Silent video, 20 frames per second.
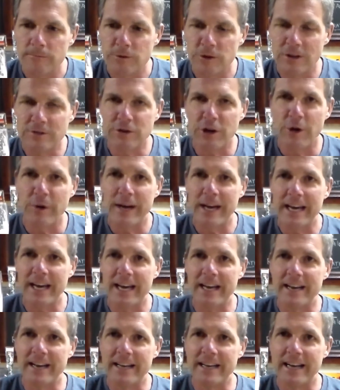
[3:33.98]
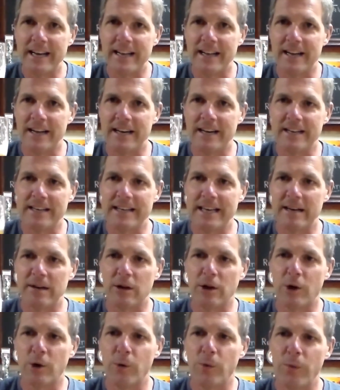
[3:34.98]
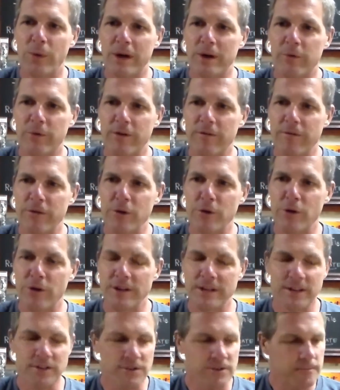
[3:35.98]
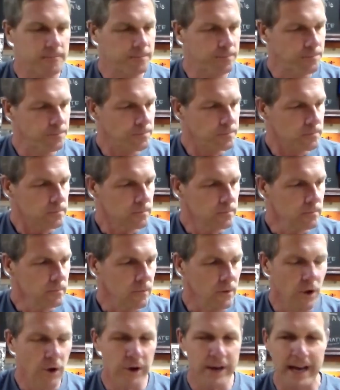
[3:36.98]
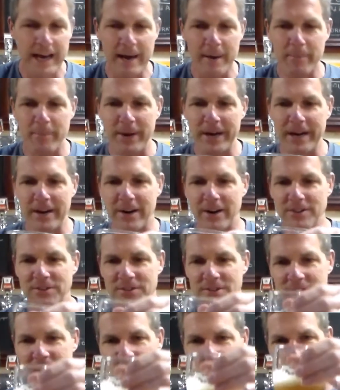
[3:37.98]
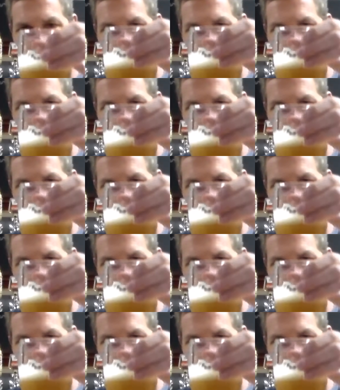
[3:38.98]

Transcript: So let's go ahead and get a quick review on this. Okay, appearance.